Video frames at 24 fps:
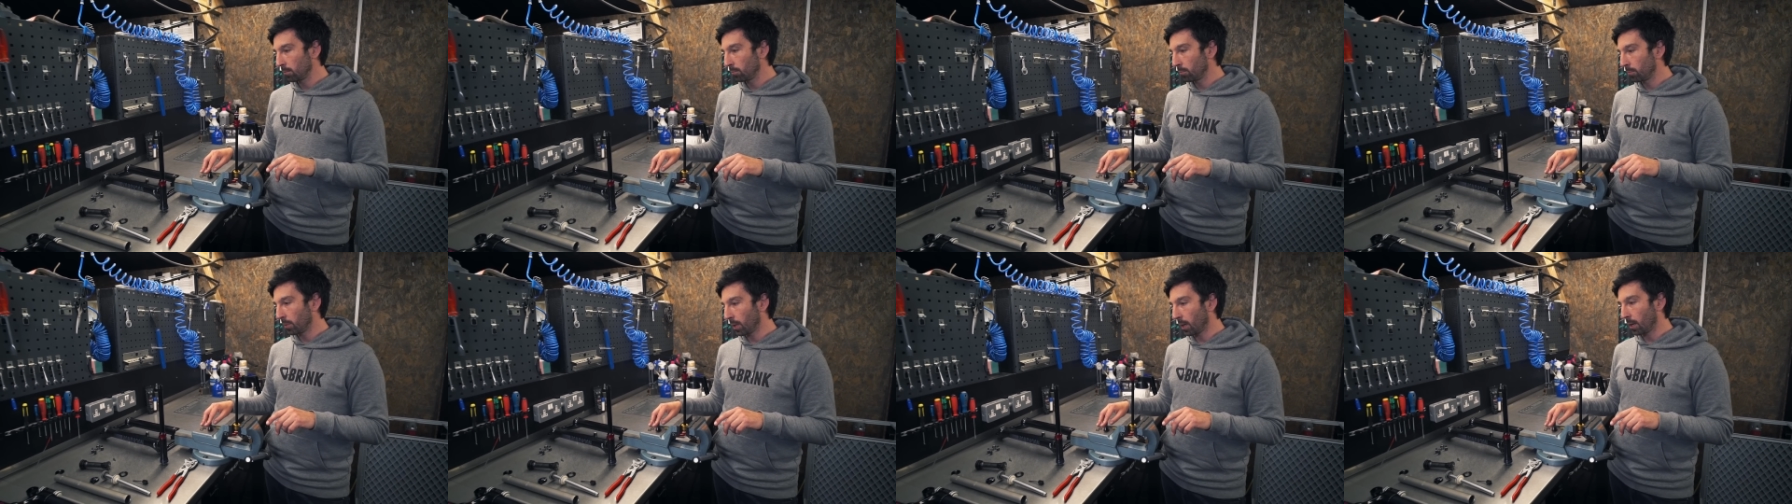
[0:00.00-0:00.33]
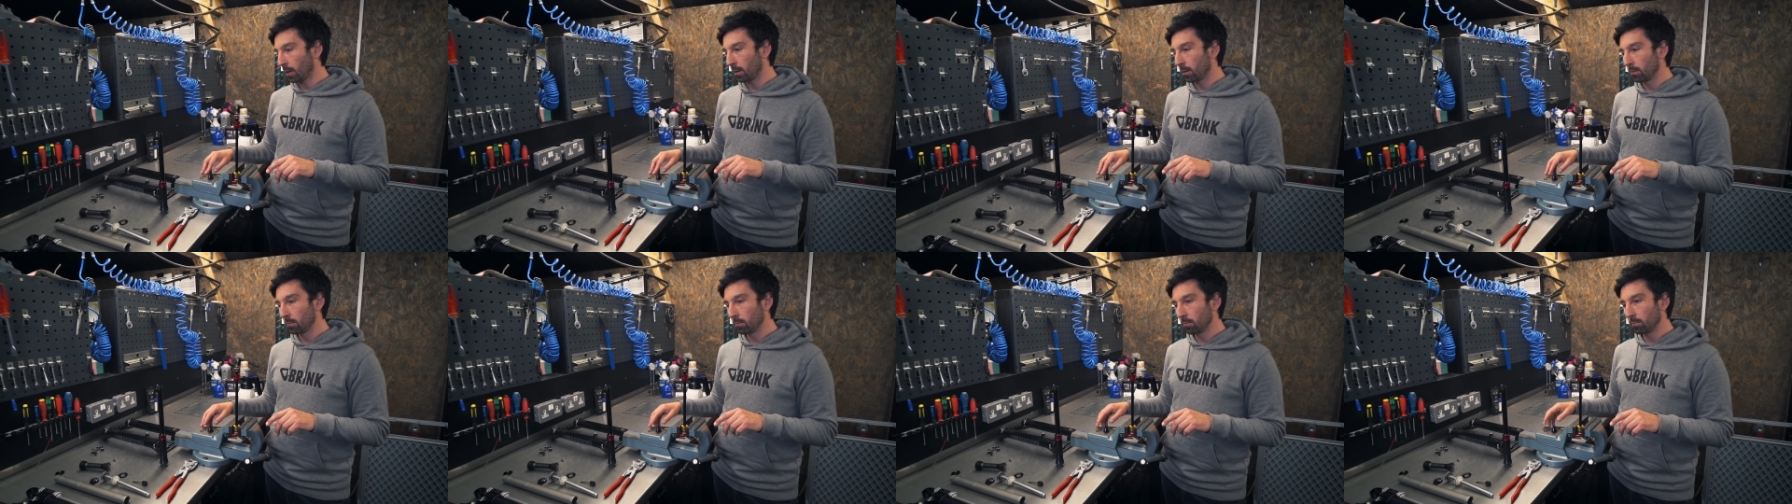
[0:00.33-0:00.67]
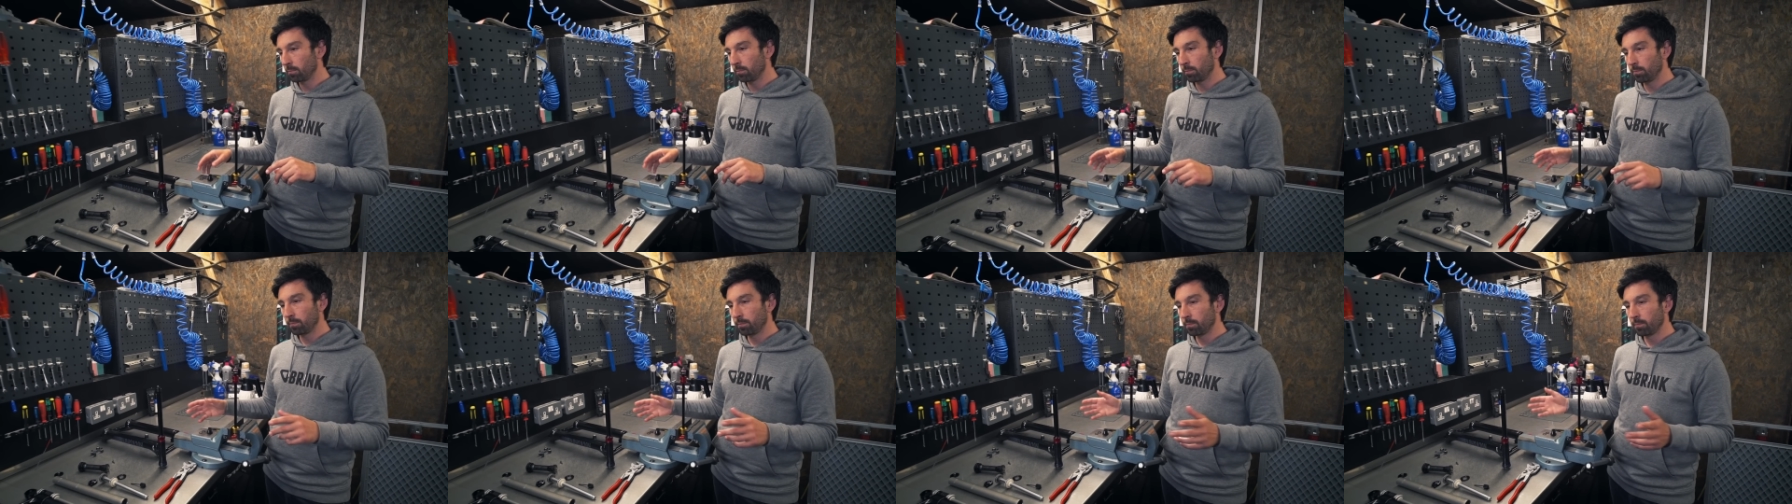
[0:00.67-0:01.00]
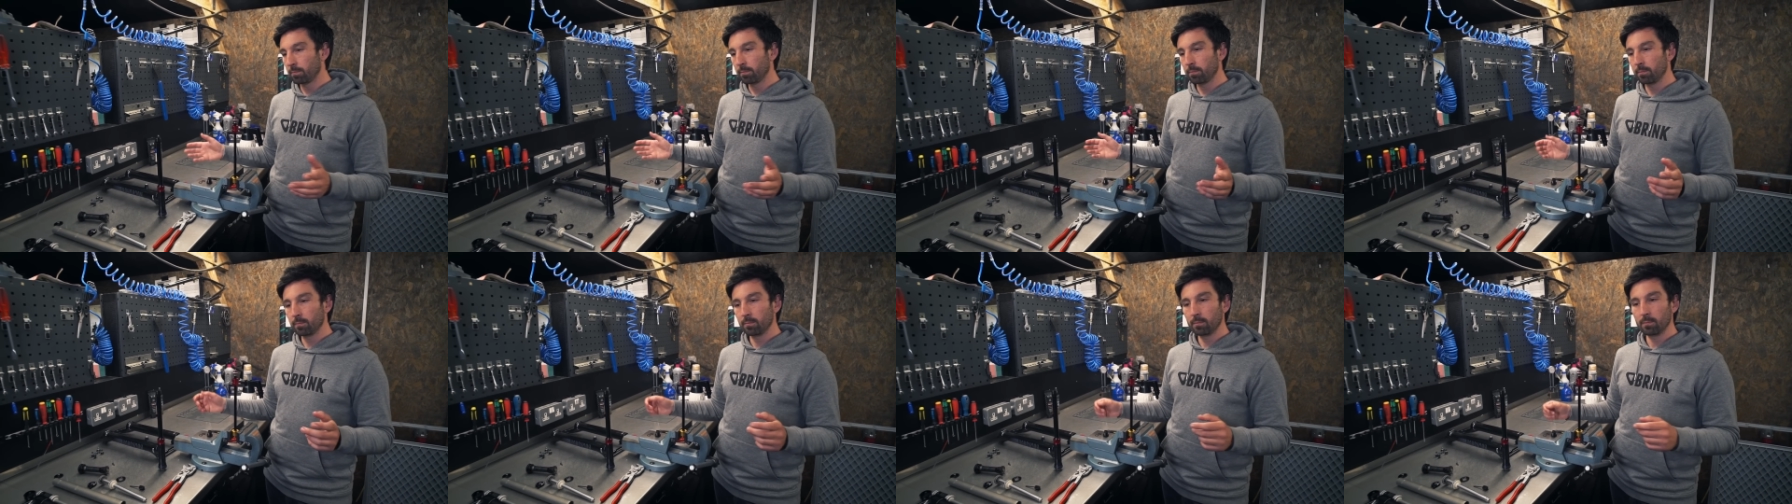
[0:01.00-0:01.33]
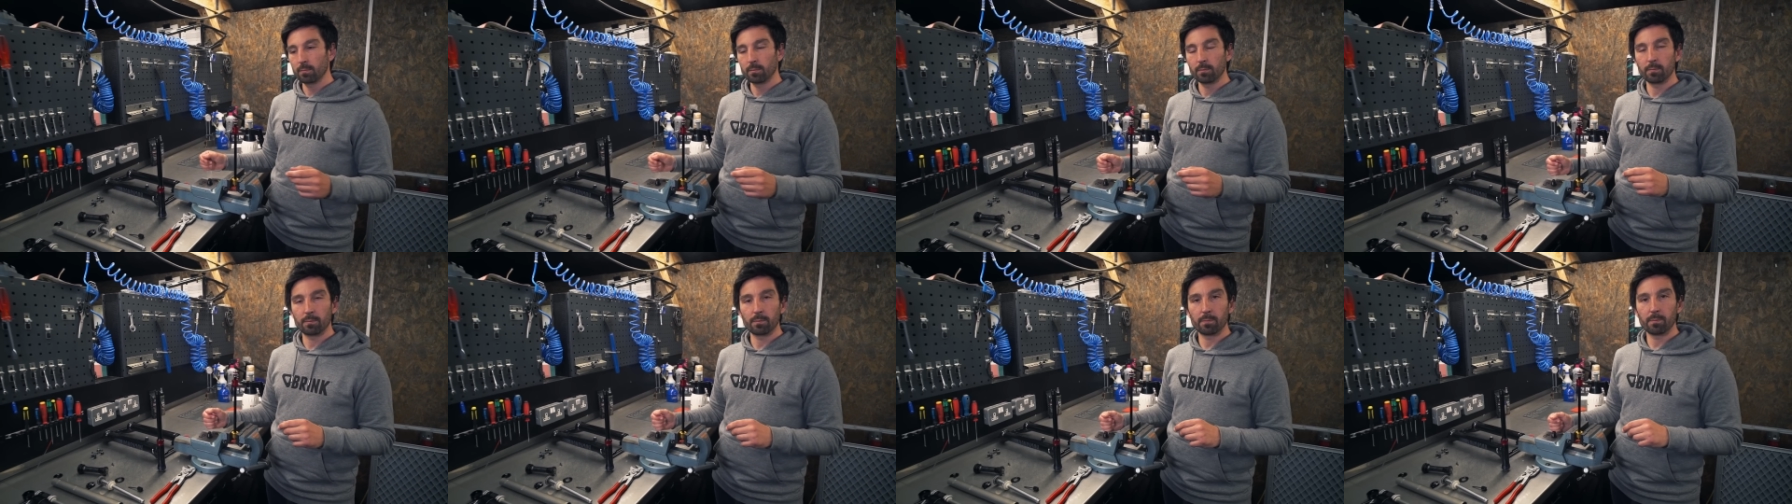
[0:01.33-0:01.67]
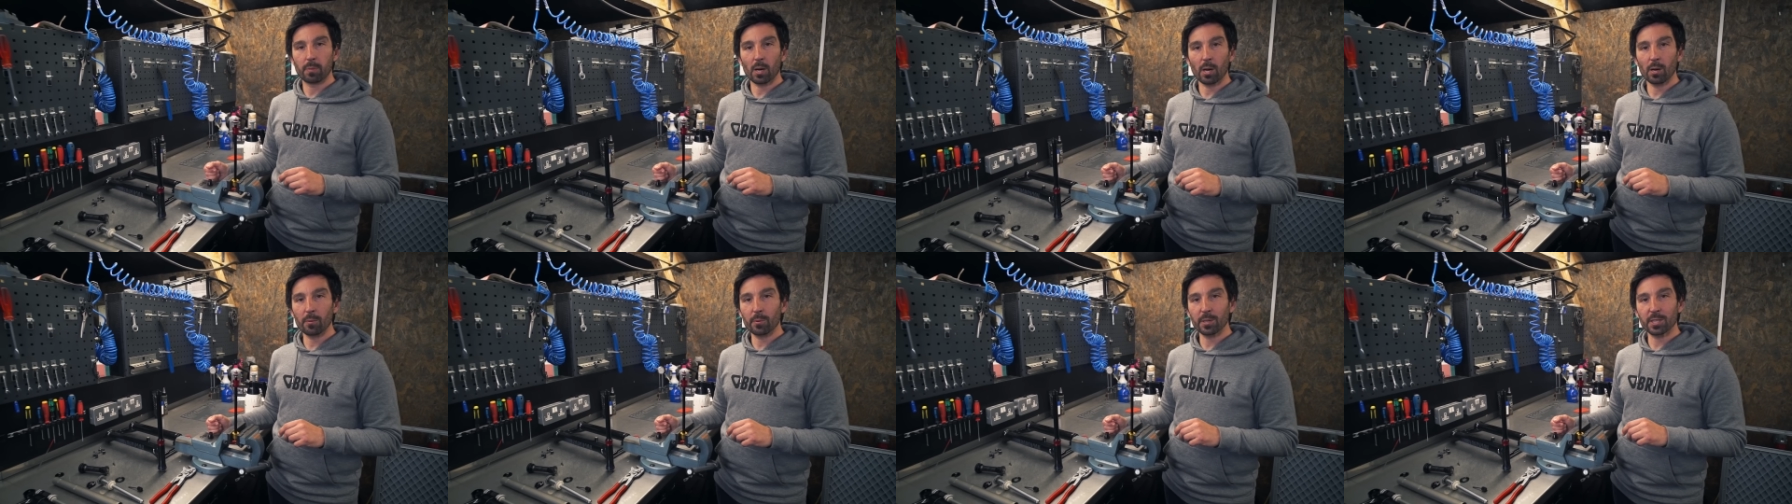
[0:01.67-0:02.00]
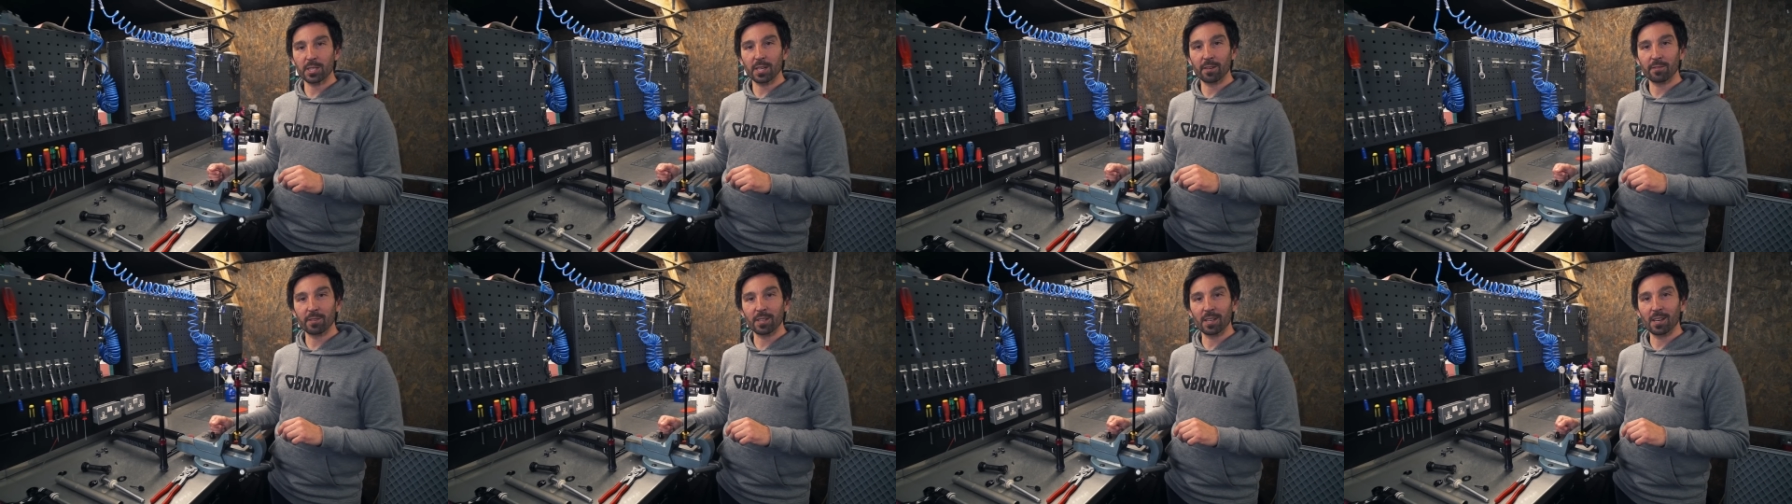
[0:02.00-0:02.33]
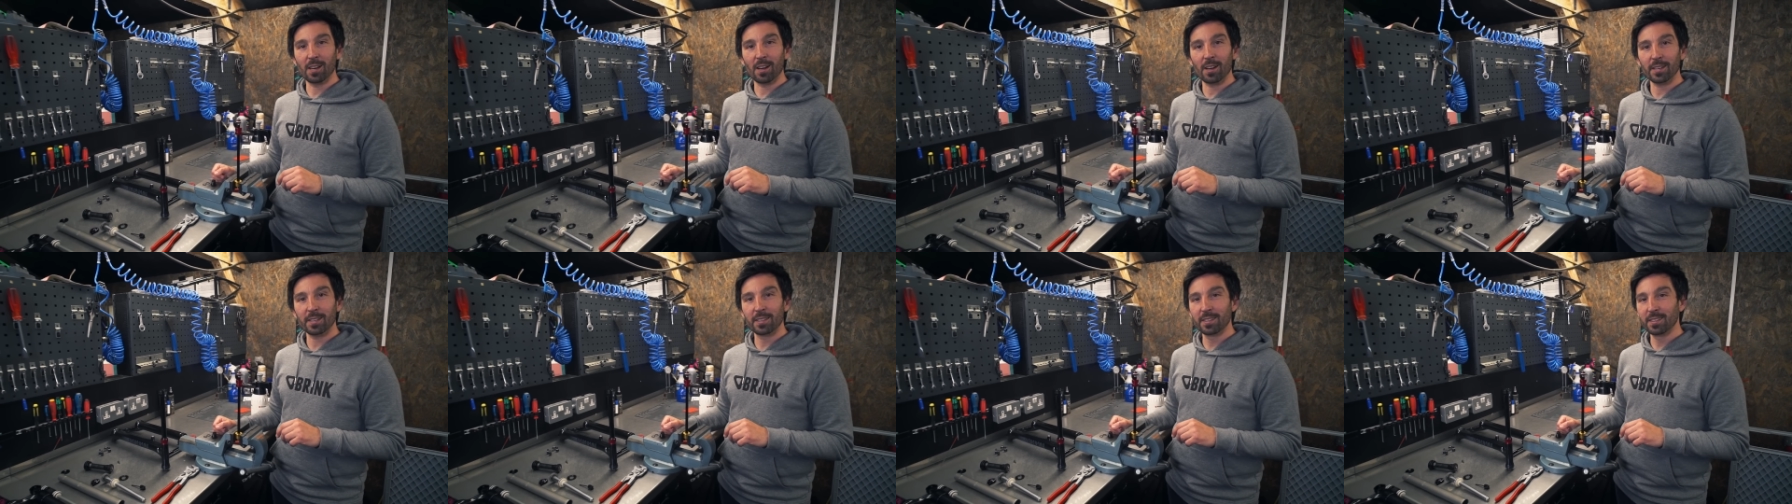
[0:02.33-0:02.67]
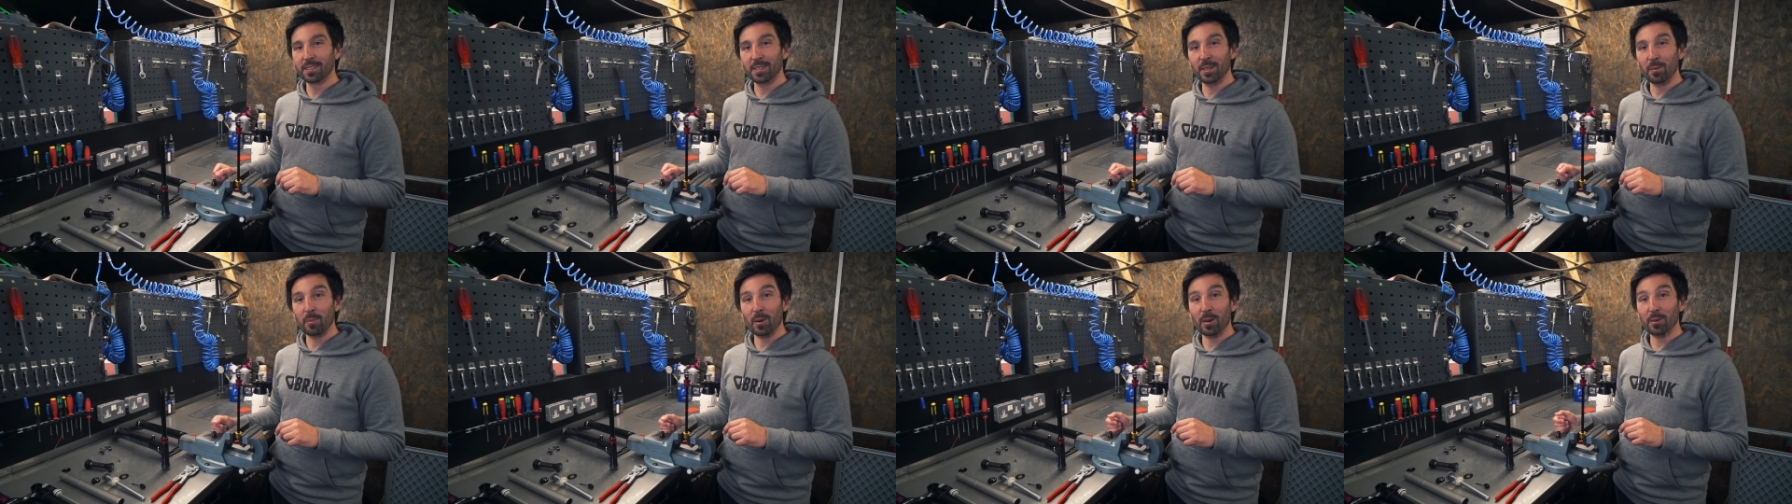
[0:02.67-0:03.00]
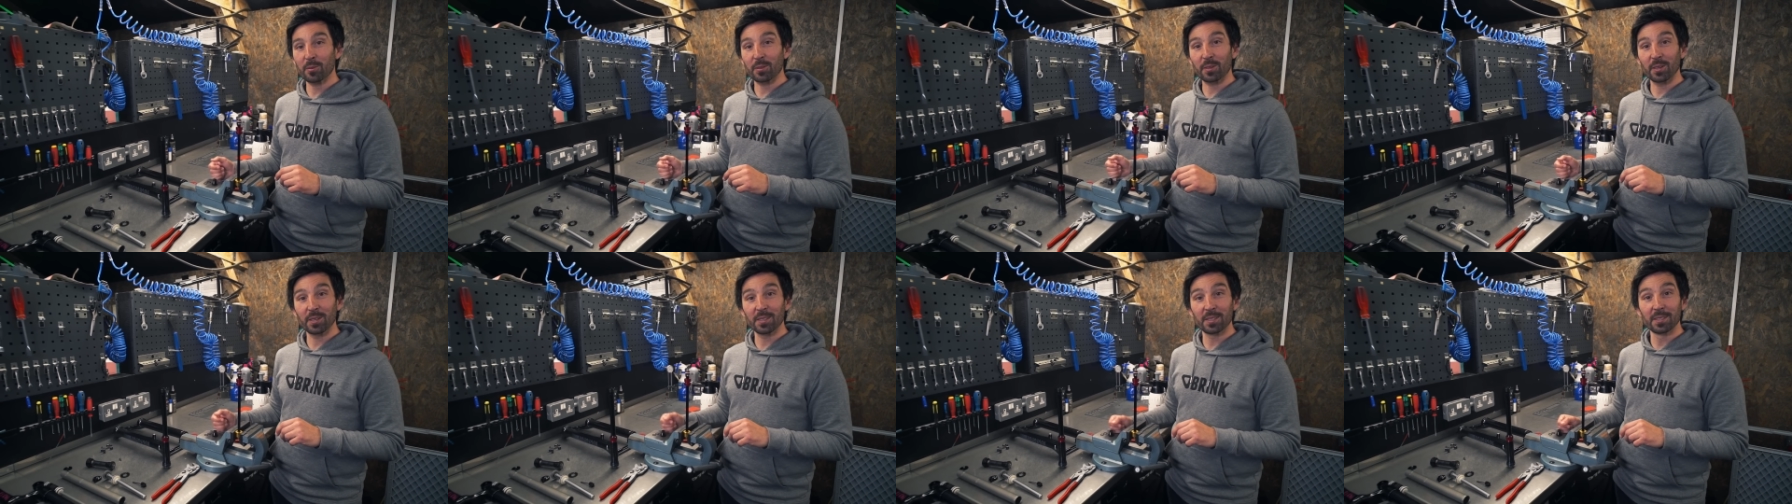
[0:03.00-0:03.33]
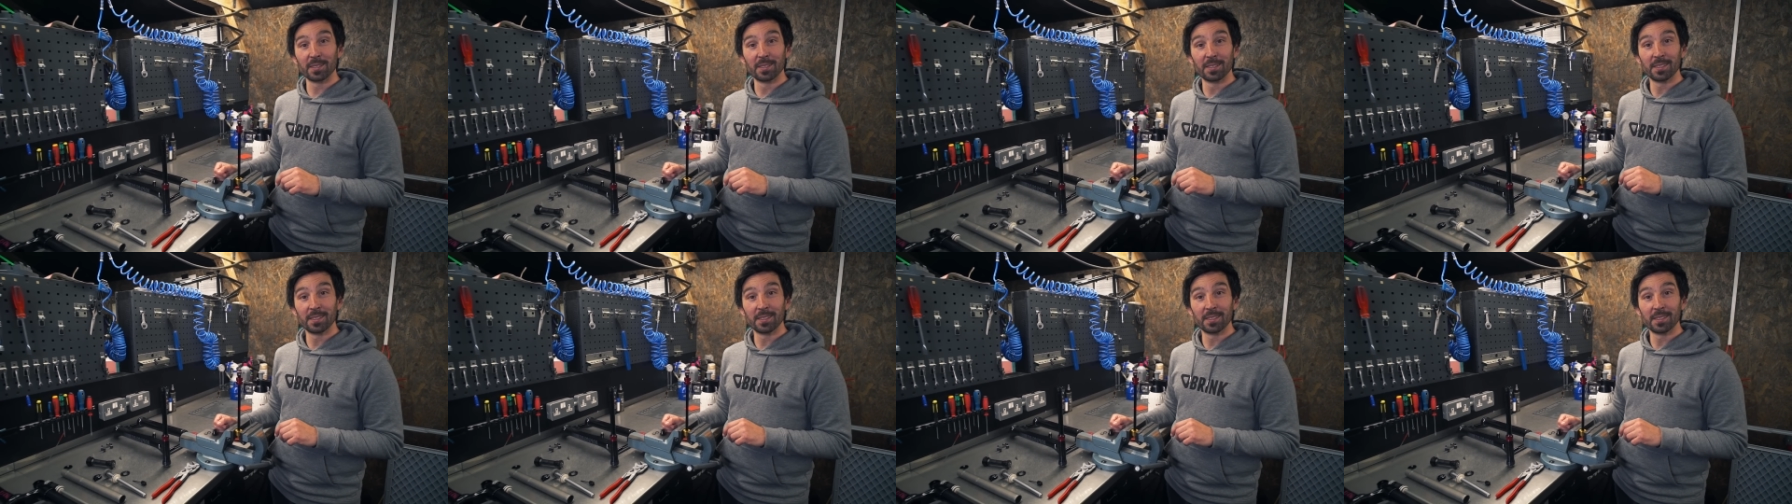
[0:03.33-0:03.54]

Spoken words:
But buy whichever you like, they're both good.